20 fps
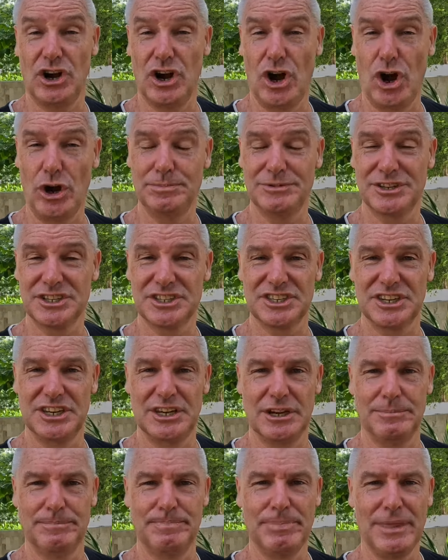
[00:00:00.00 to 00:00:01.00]
And I hope to
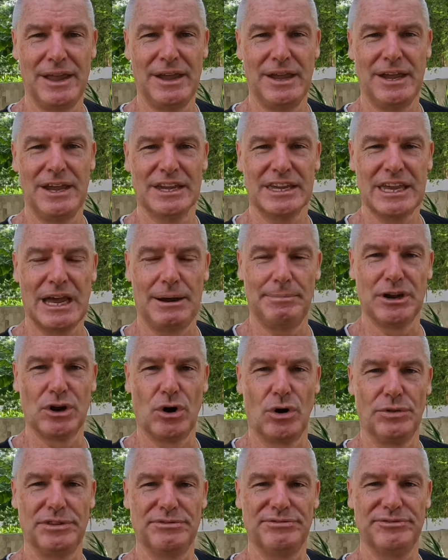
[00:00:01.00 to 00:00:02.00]
see him coming
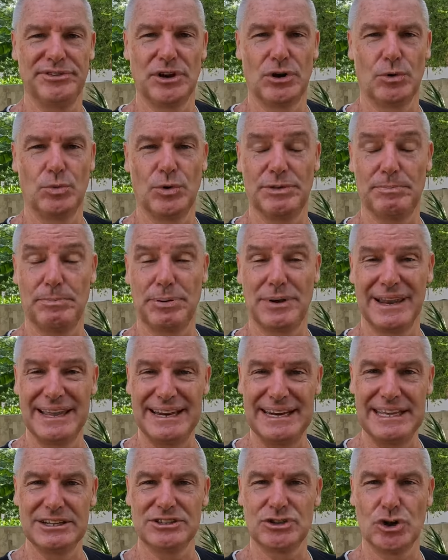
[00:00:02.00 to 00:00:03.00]
on the field with
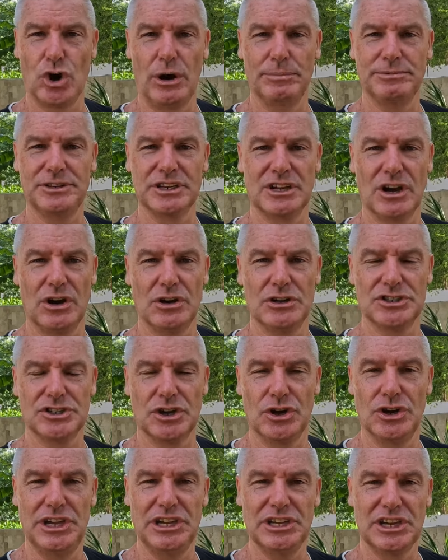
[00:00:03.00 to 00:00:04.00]
plenty of time to go
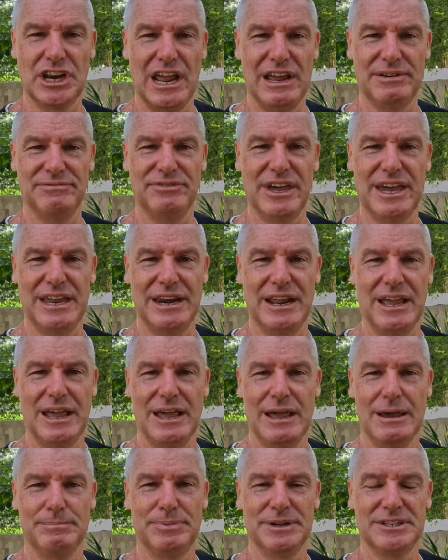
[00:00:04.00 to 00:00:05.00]
so he can have that
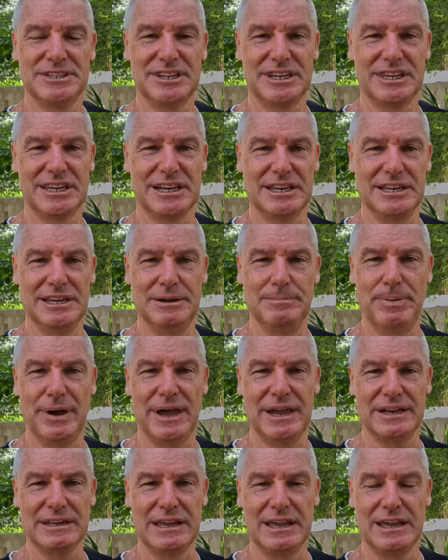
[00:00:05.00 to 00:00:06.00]
particular
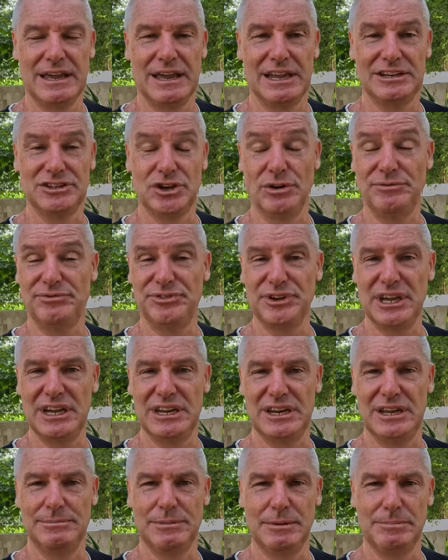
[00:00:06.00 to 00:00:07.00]
impact. And don't
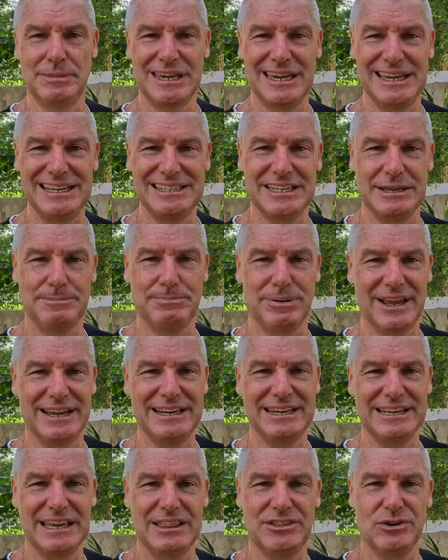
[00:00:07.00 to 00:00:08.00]
forget, him and McKenzie
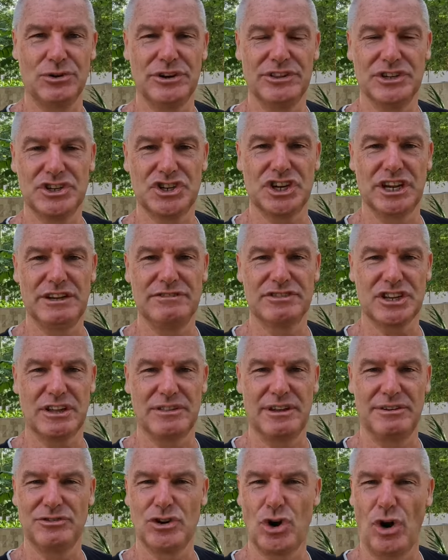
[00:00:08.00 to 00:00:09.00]
play together at the Chiefs,
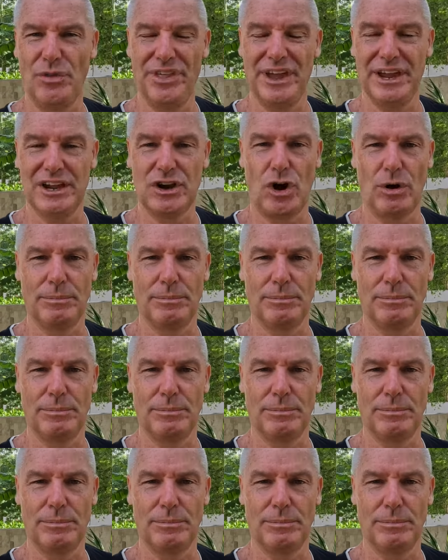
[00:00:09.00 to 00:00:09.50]
so they've got that